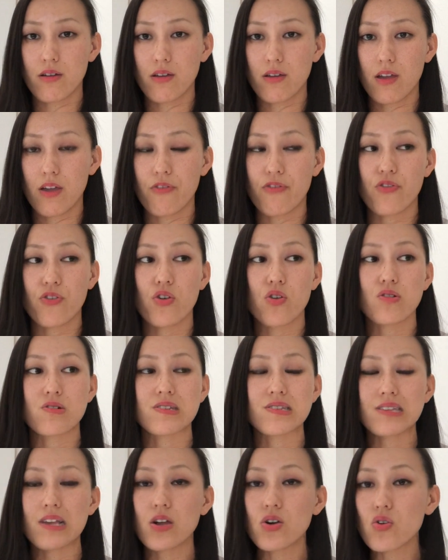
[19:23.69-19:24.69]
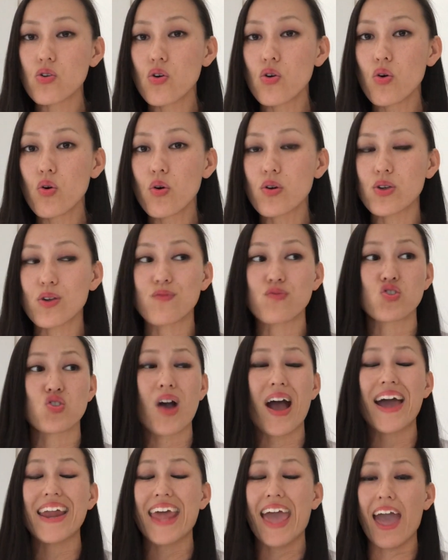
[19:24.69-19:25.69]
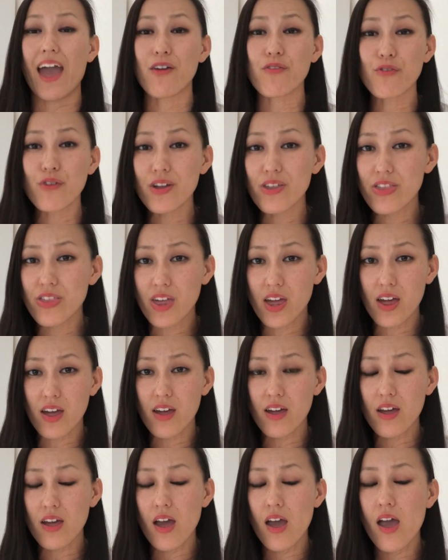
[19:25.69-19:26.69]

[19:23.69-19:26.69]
If you're single, you've tried everything